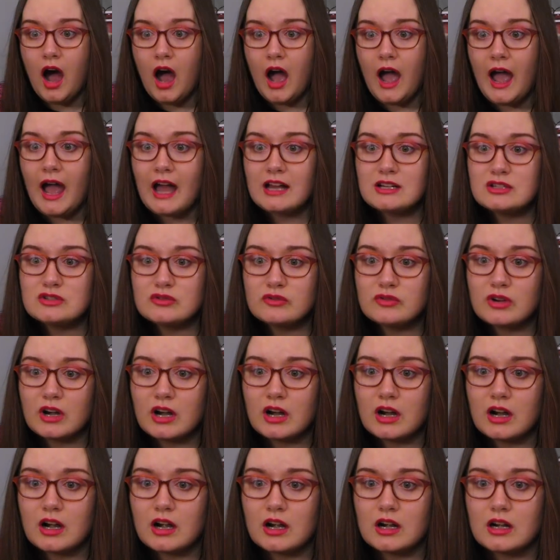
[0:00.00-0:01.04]

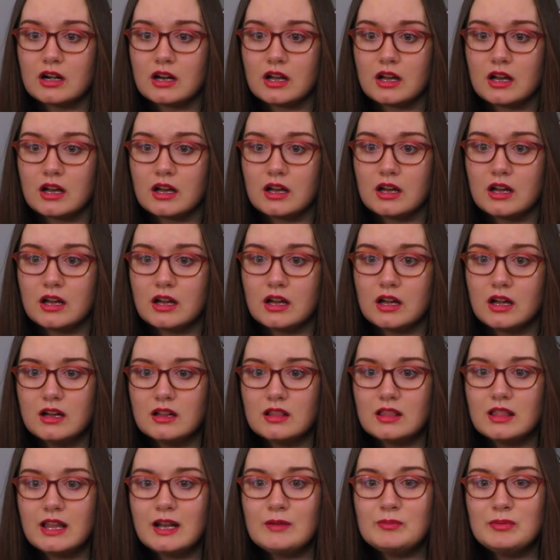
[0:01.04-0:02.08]
Ashford,
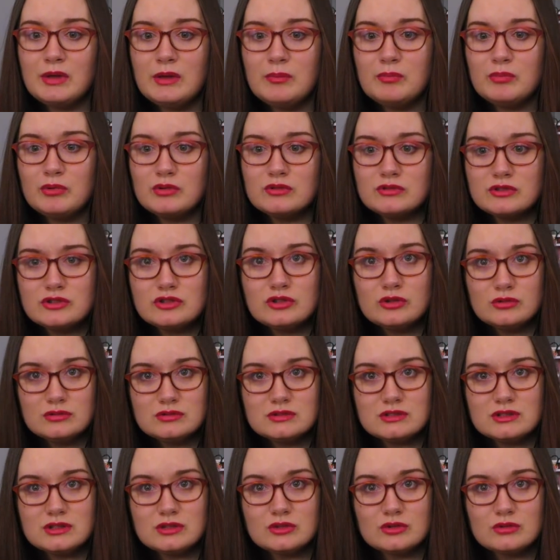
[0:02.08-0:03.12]
let people
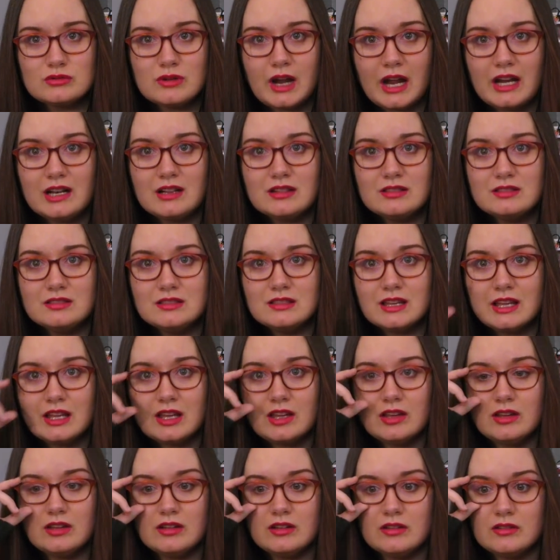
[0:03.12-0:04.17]
choose to try to
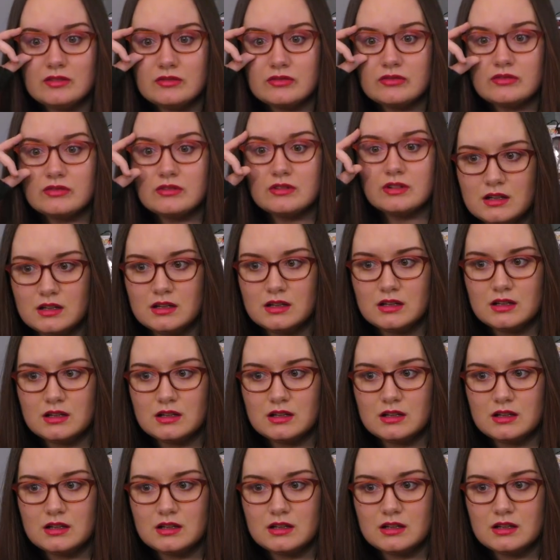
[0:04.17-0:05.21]
live.
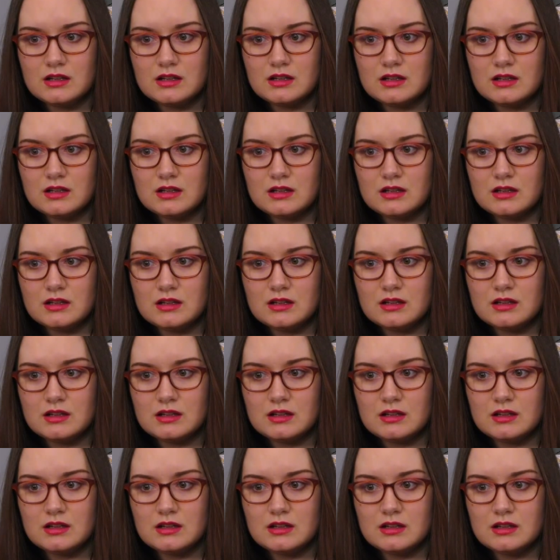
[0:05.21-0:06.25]
Does anyone else wish
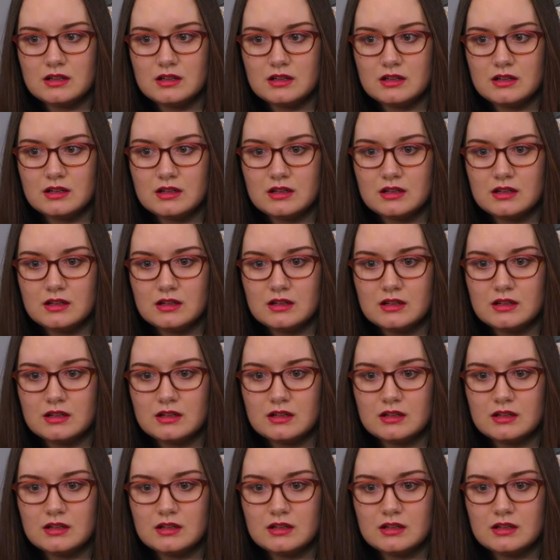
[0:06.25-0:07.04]
to debate with